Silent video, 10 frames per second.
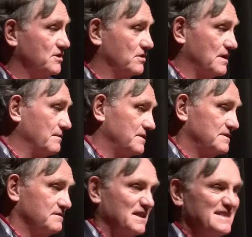you know, I,
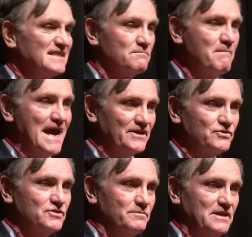it didn't
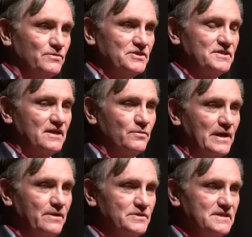matter to me which
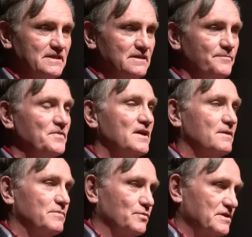stairway I was in.
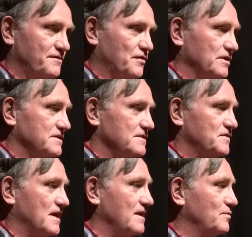But with the fullness of
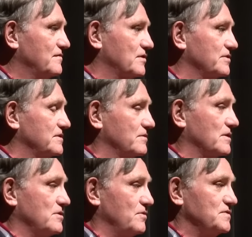time, we've learned there
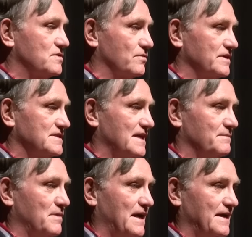are no stories
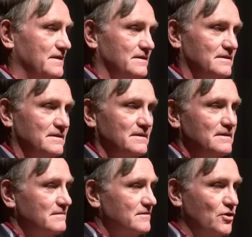like mine.
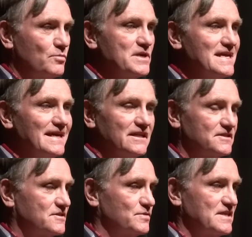Nobody
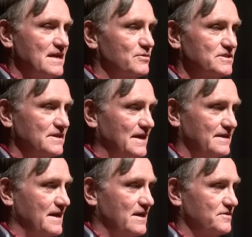else was able to
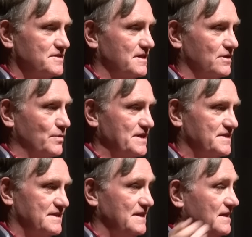get down stairway
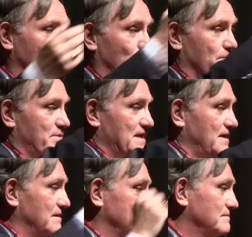C or B.